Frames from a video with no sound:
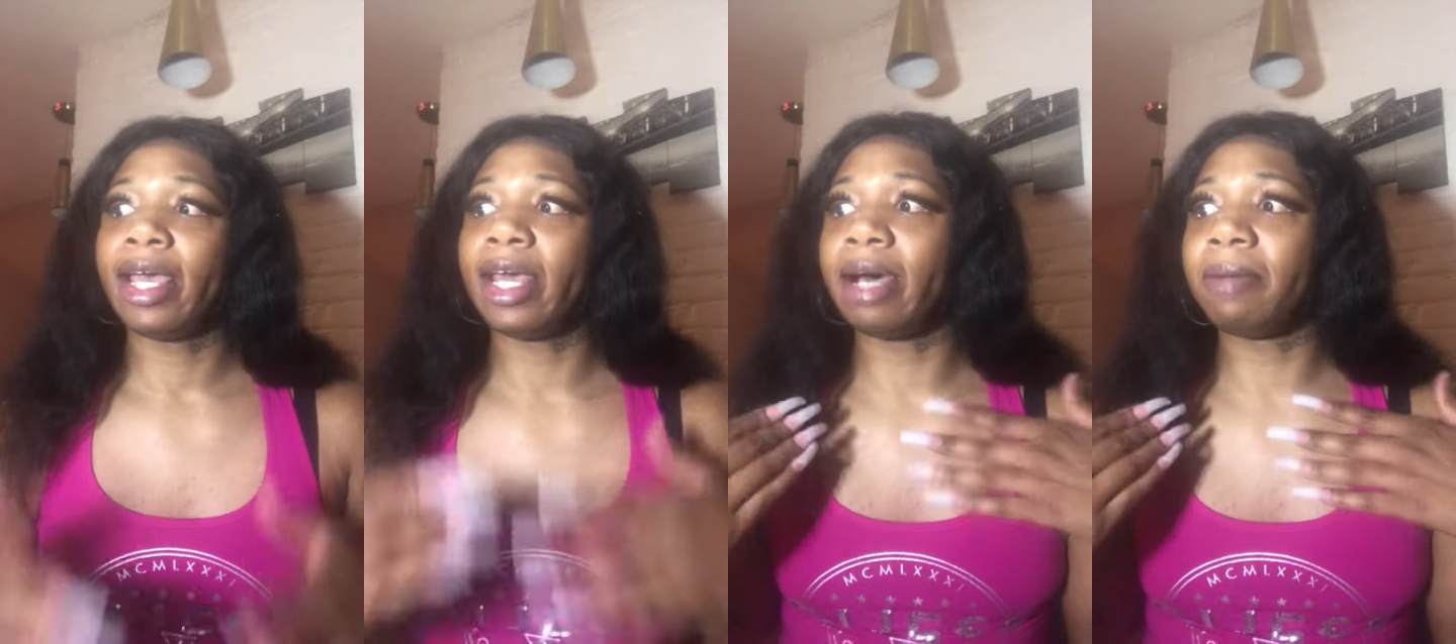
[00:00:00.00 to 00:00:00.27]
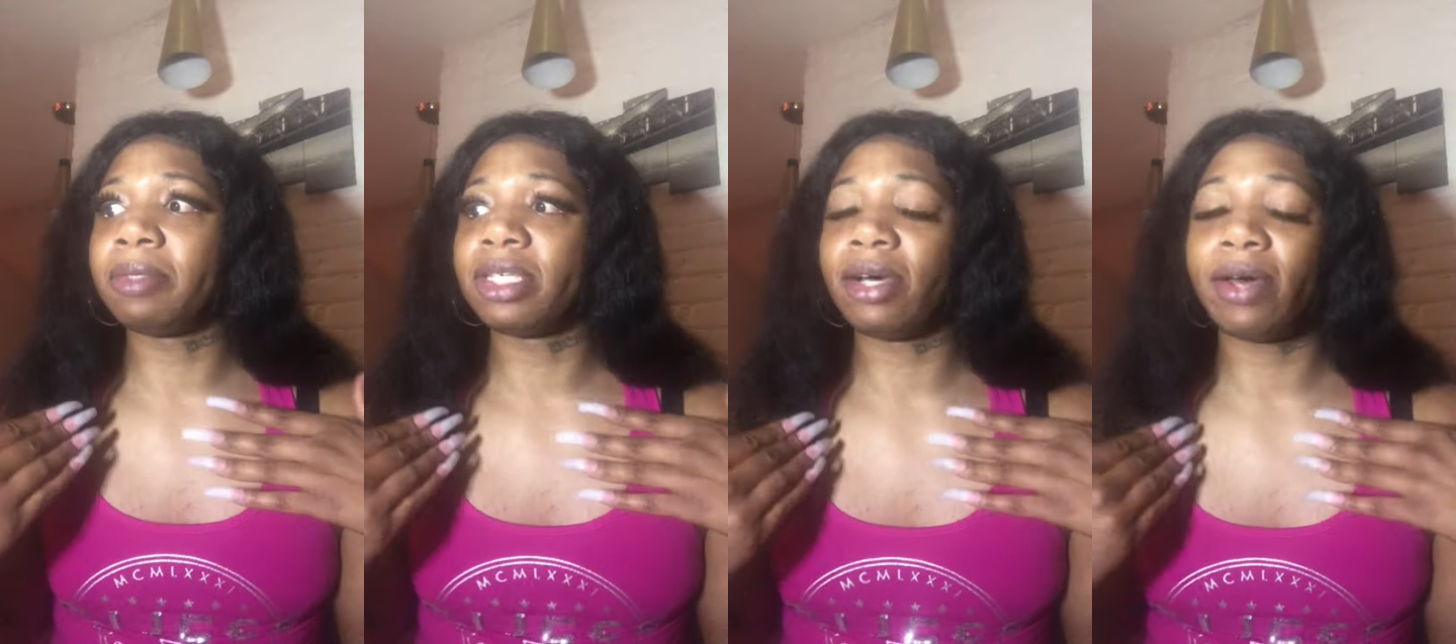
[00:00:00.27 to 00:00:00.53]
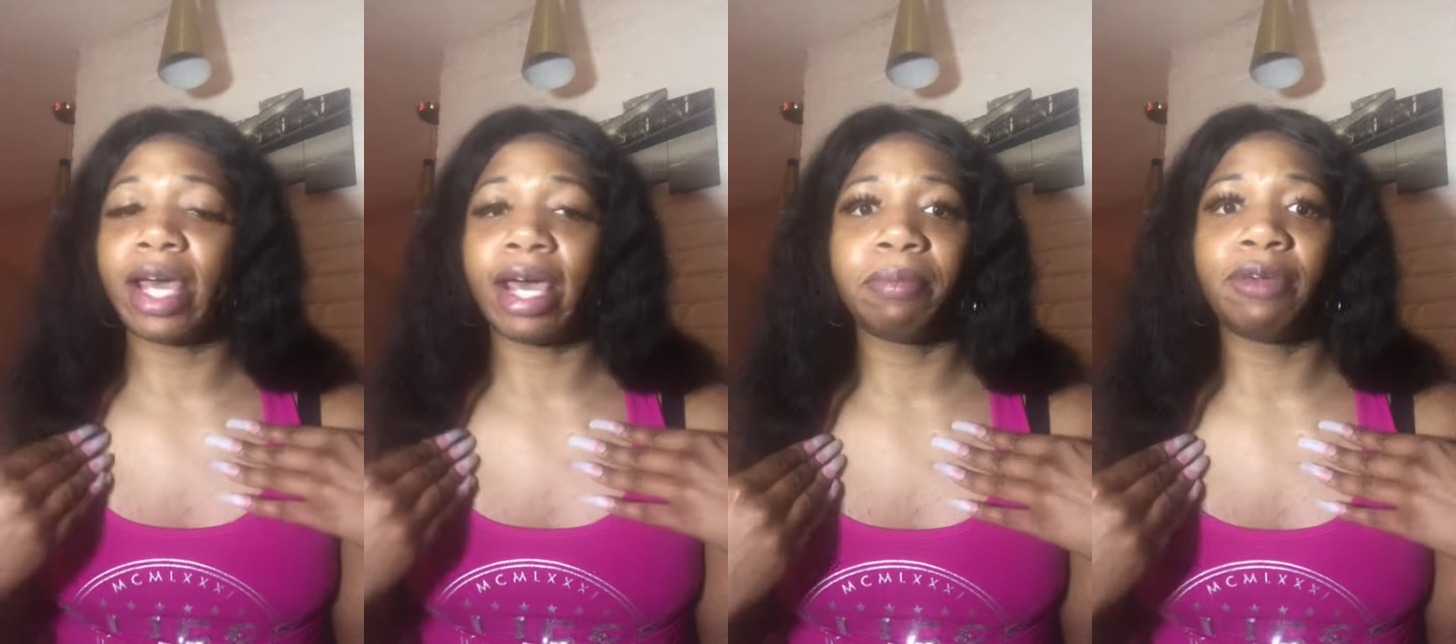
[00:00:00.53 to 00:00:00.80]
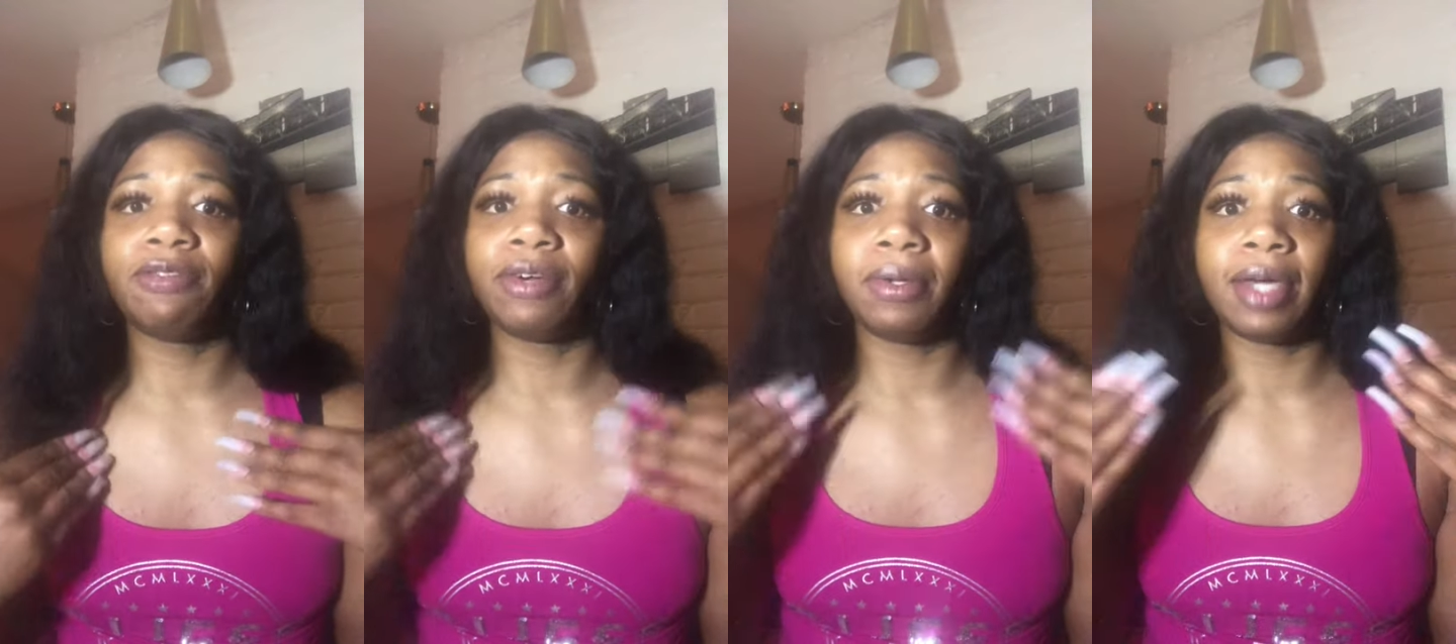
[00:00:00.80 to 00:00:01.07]
And I'm so
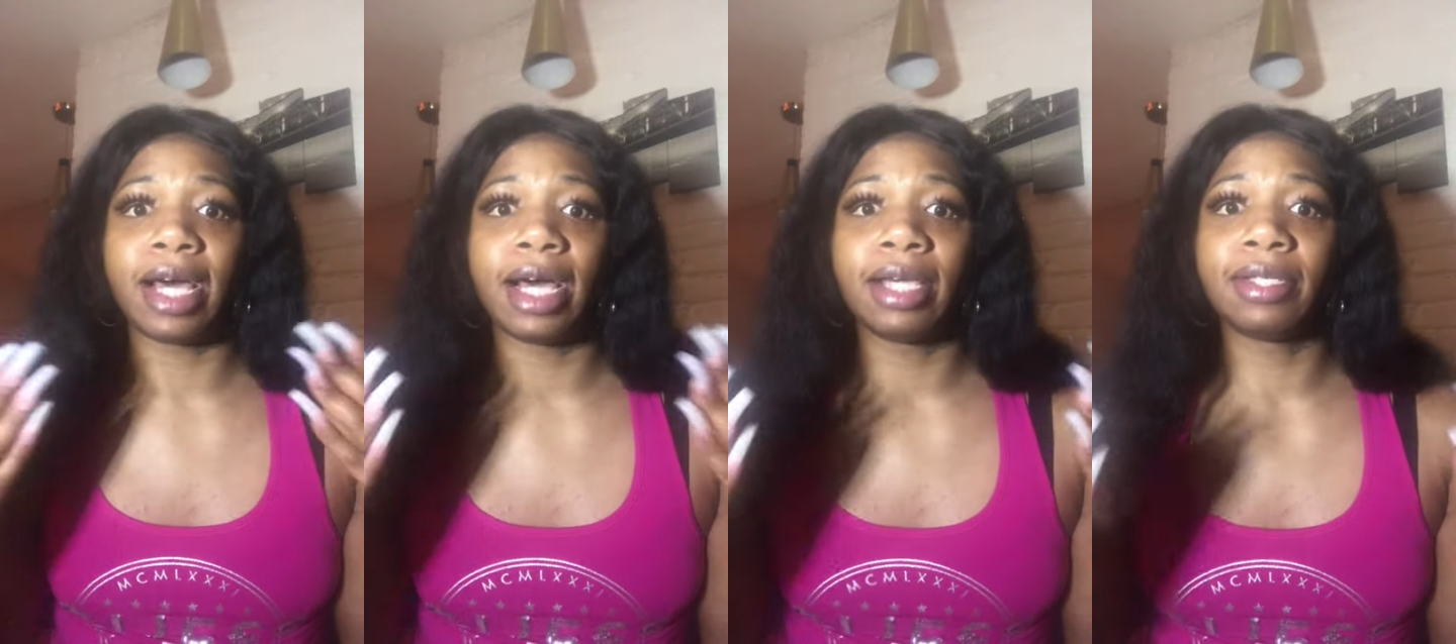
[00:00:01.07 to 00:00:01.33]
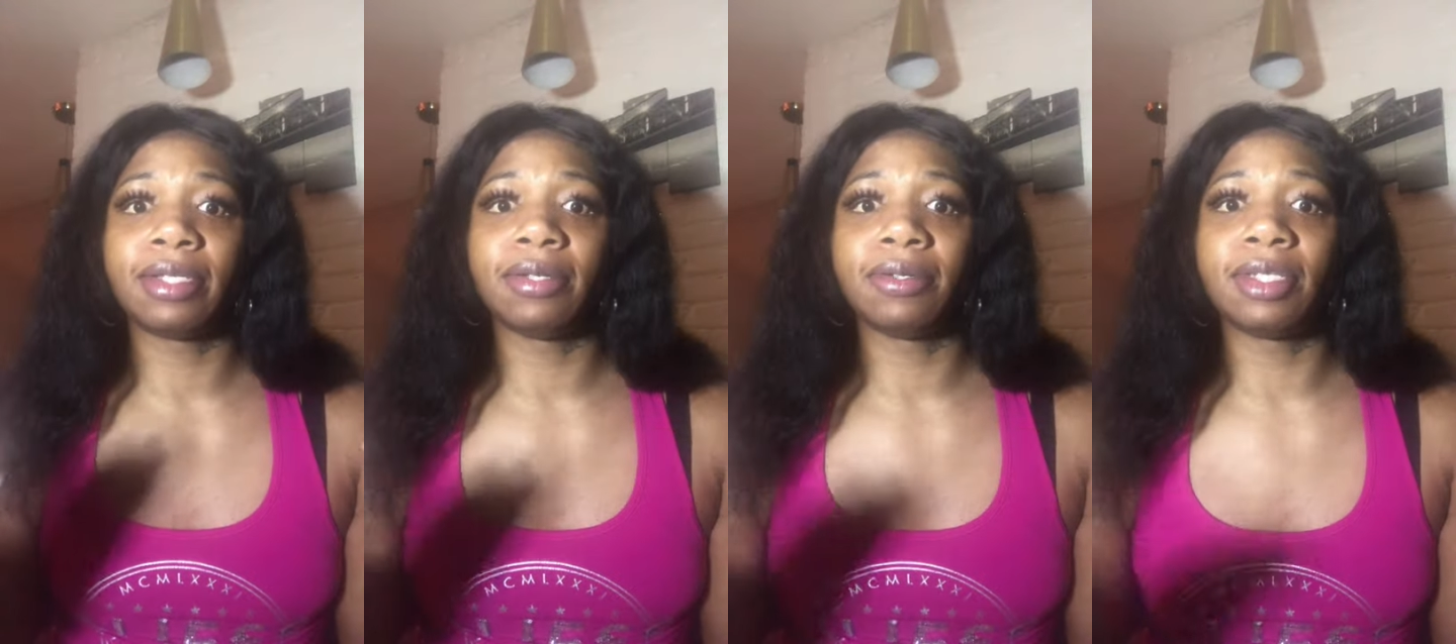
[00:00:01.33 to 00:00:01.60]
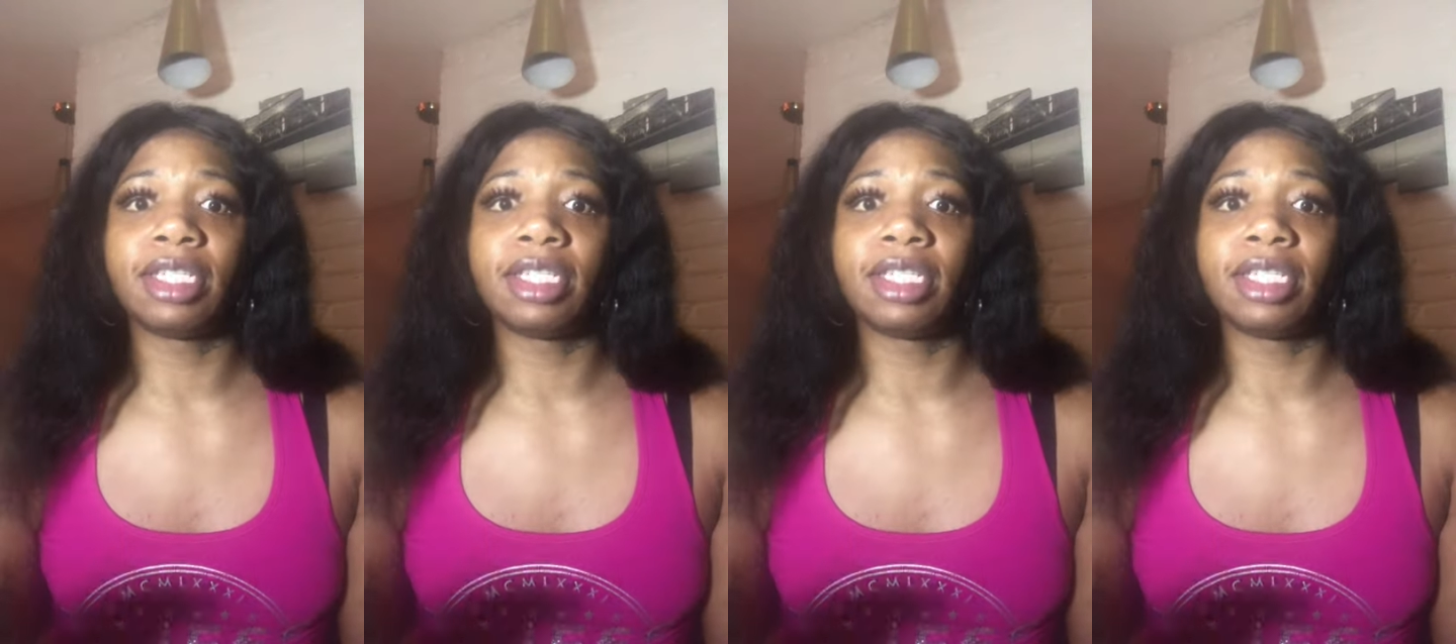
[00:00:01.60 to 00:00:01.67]
happy for you guys to